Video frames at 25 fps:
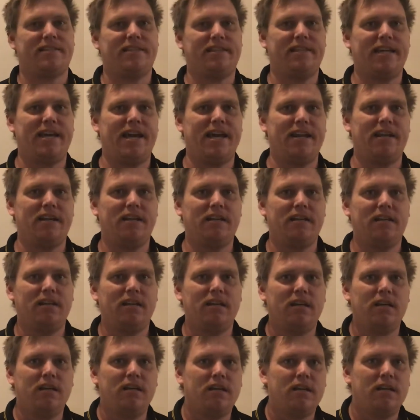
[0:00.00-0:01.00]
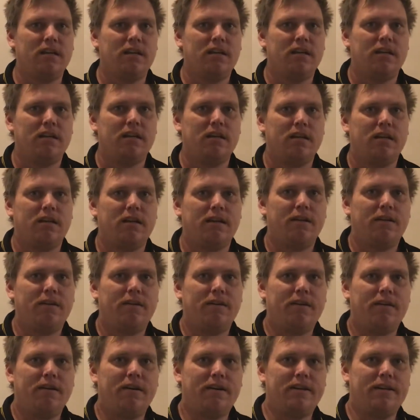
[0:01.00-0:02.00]
microfilm on steroids,
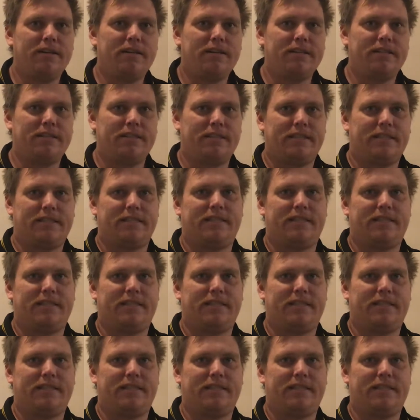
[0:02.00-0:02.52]
so to speak.